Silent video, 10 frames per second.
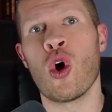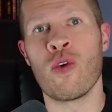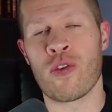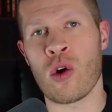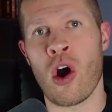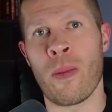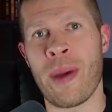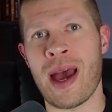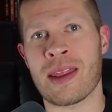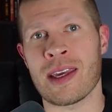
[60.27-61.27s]
overall
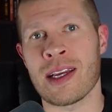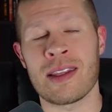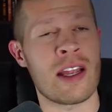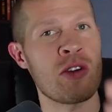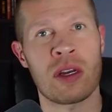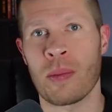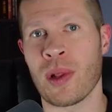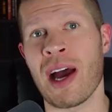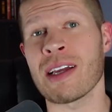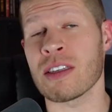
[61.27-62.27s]
method, and then you can
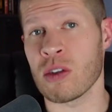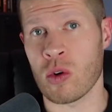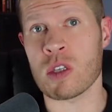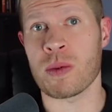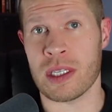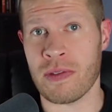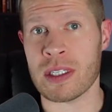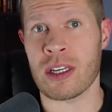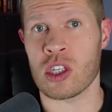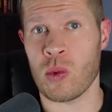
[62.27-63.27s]
apply it to your specific
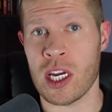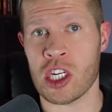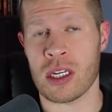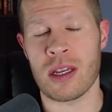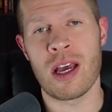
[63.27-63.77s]
situation.